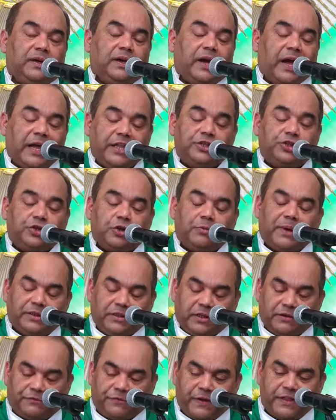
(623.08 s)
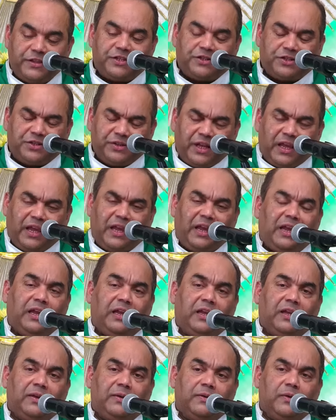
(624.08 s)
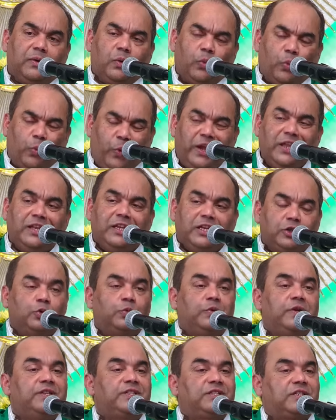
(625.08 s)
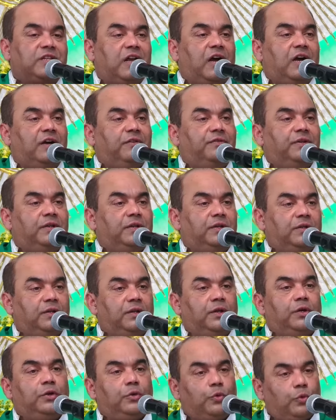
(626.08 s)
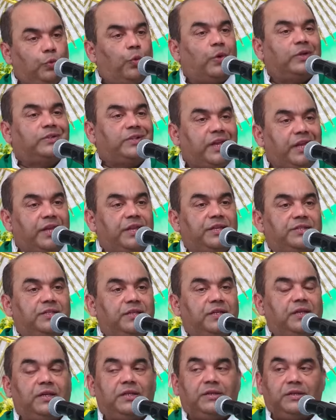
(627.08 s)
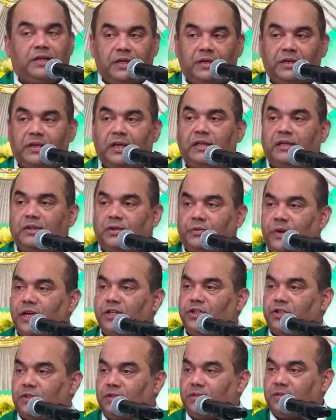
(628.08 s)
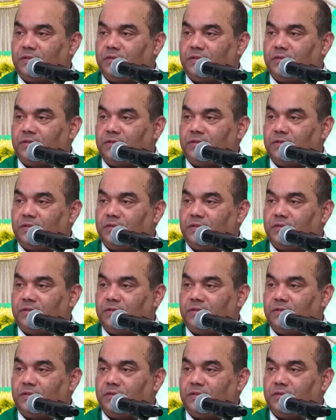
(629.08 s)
And so, my dear friends, today we need to discover what is the real treasure.